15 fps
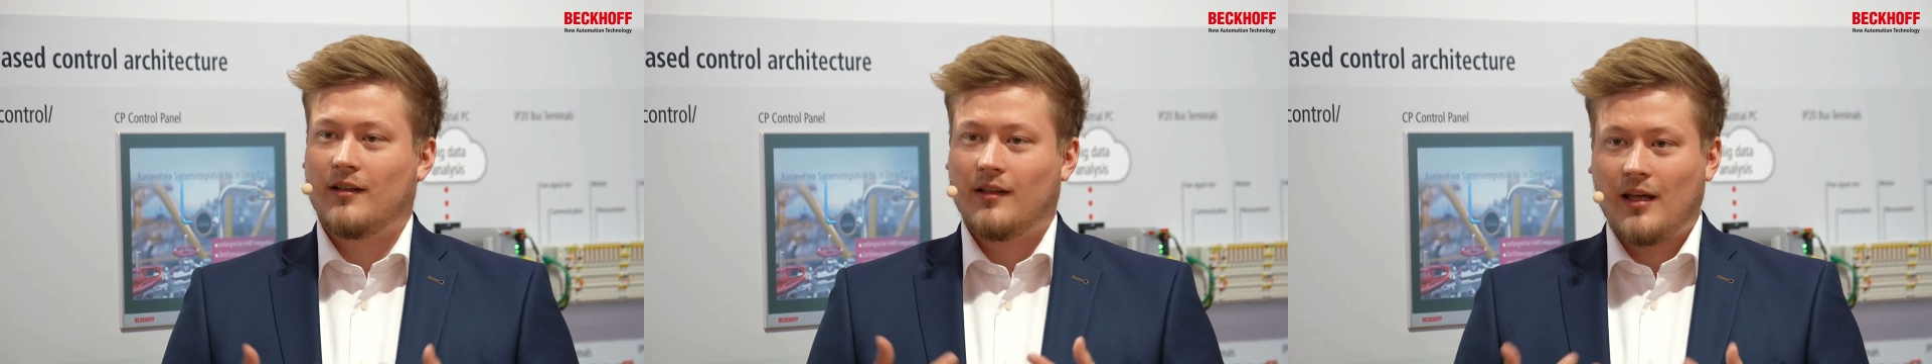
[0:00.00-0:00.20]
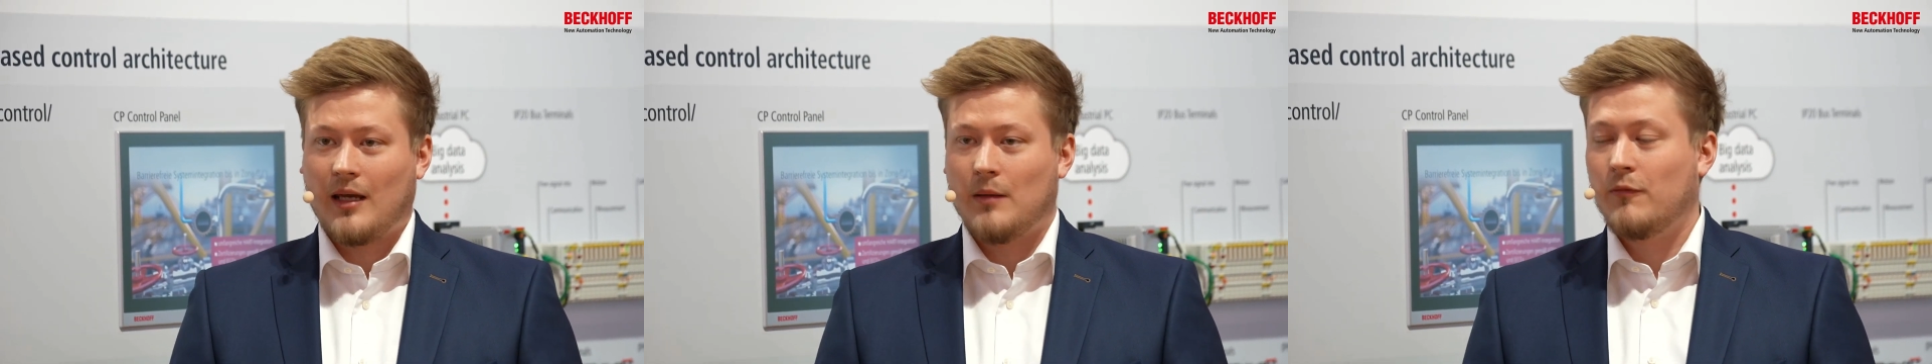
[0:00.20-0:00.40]

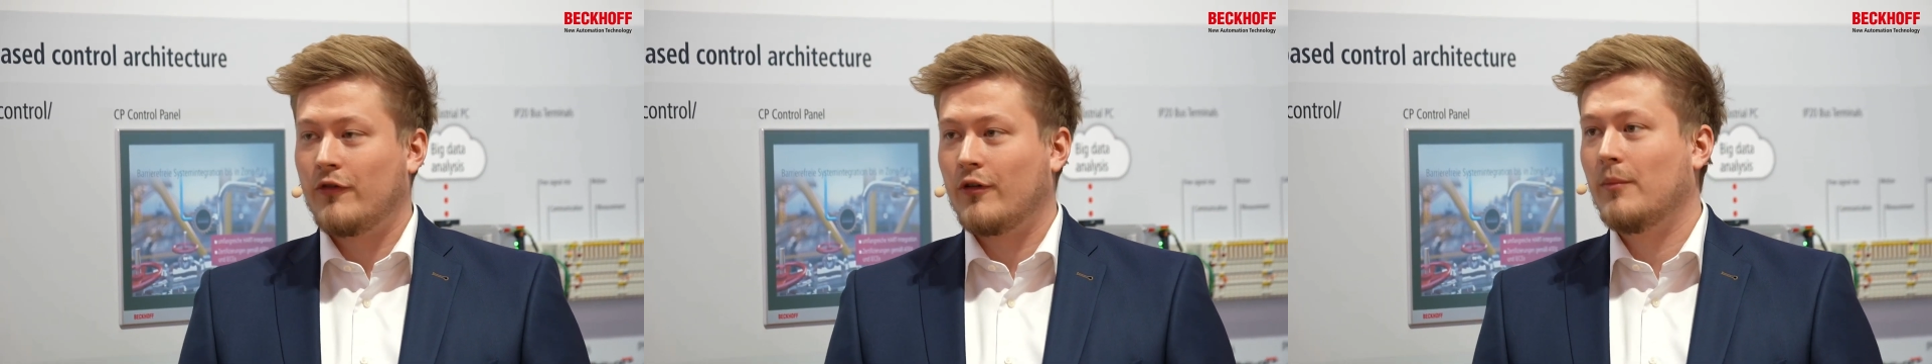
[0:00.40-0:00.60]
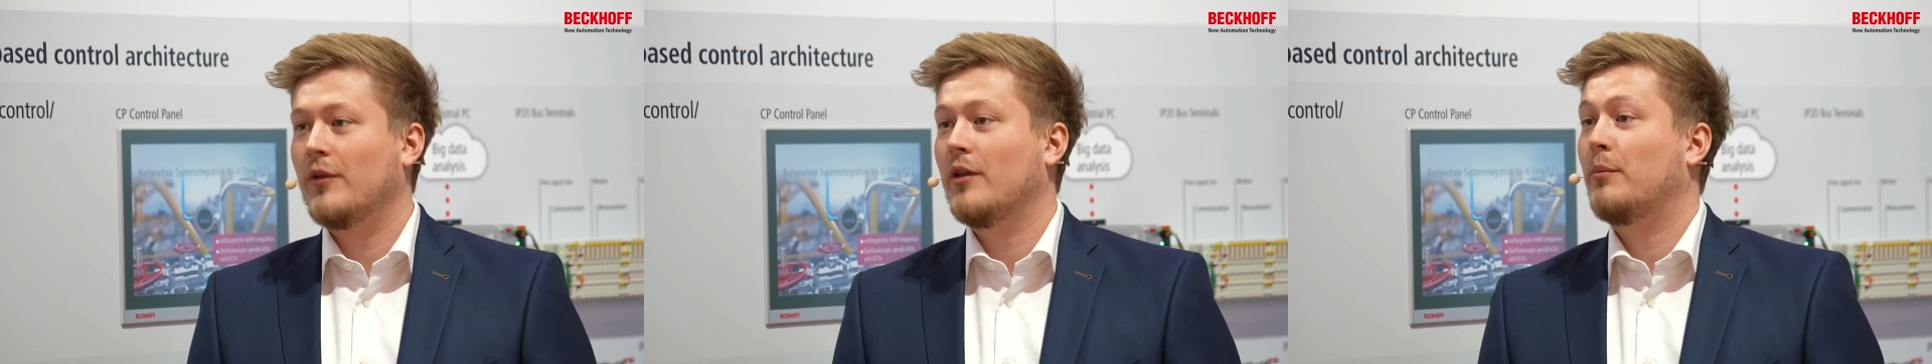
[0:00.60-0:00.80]
came
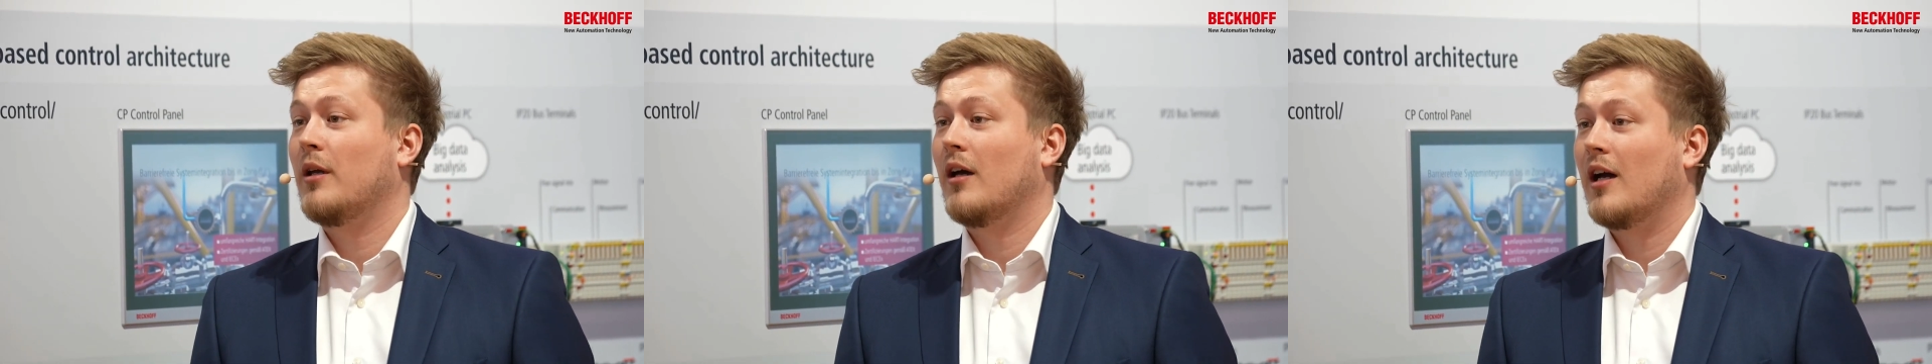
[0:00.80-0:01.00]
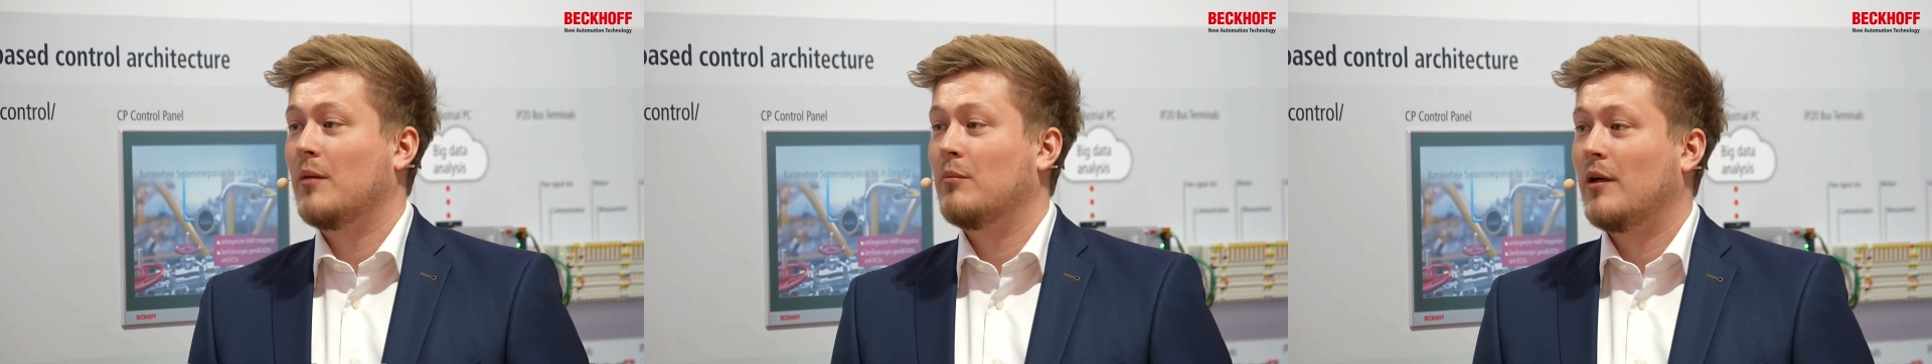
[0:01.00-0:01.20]
from the
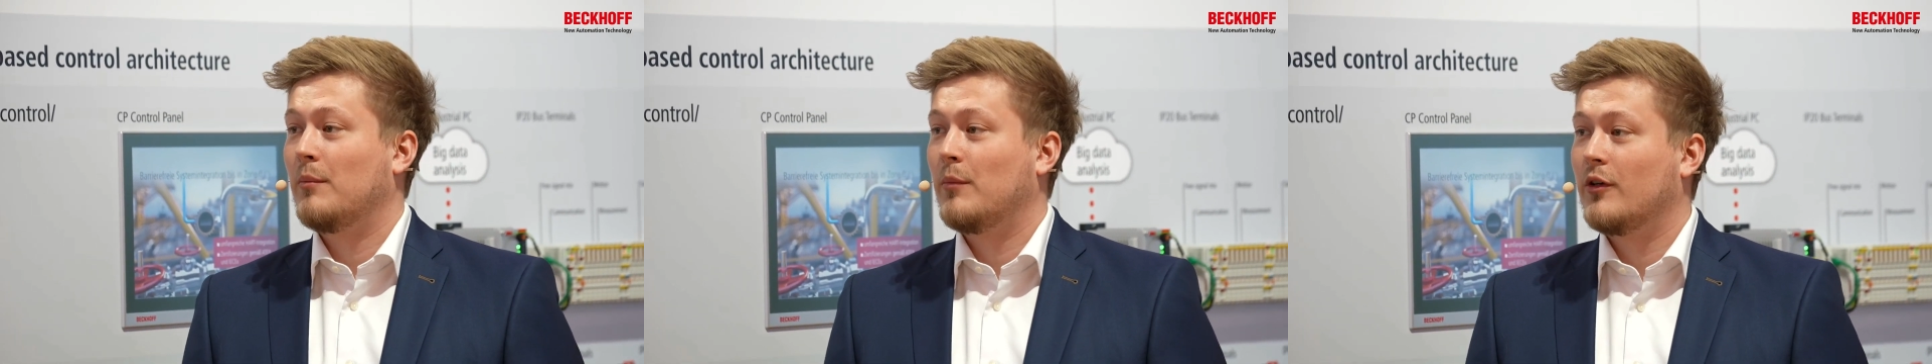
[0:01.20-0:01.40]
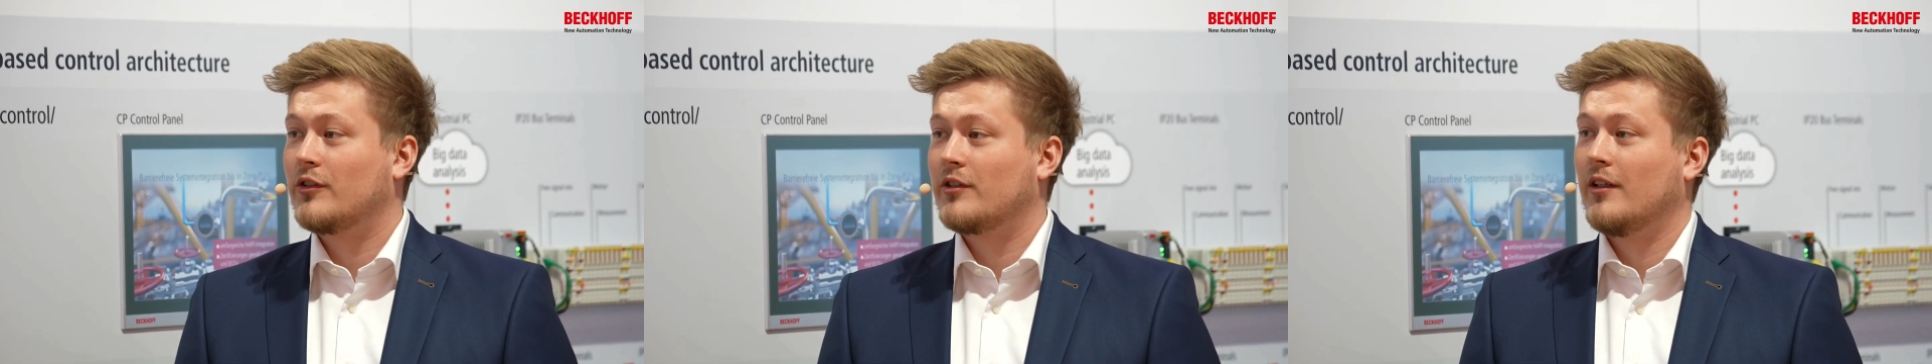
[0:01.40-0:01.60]
PI
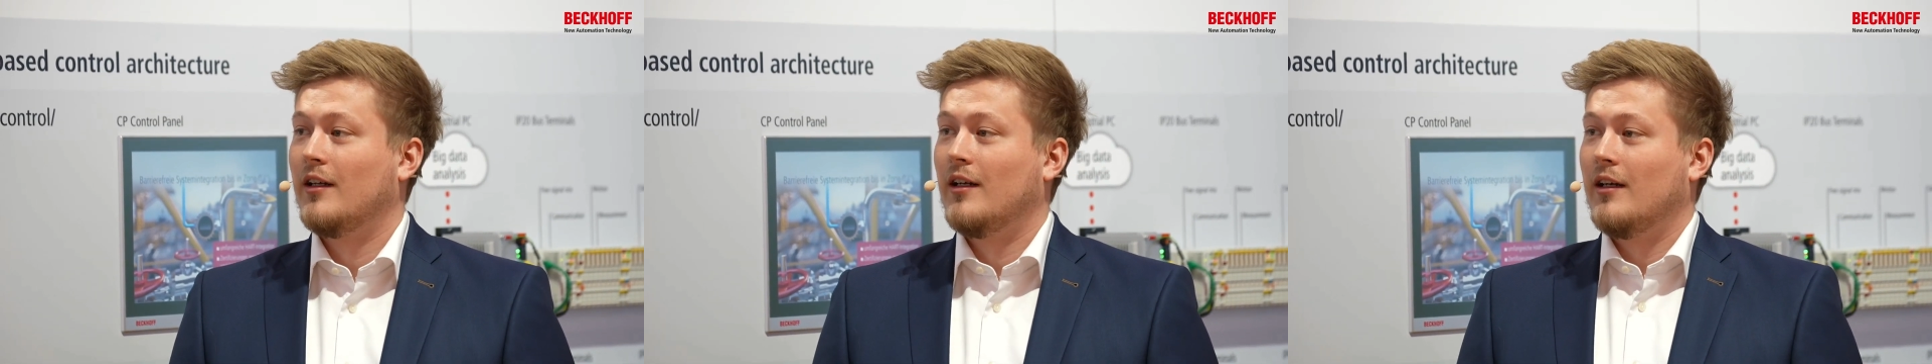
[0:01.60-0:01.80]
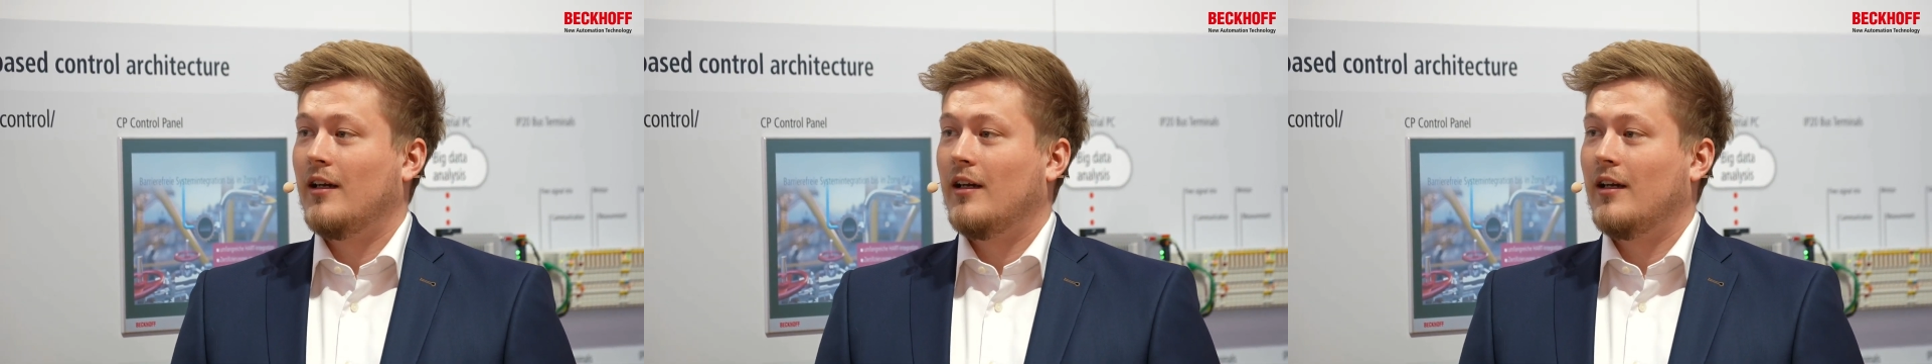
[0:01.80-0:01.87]
members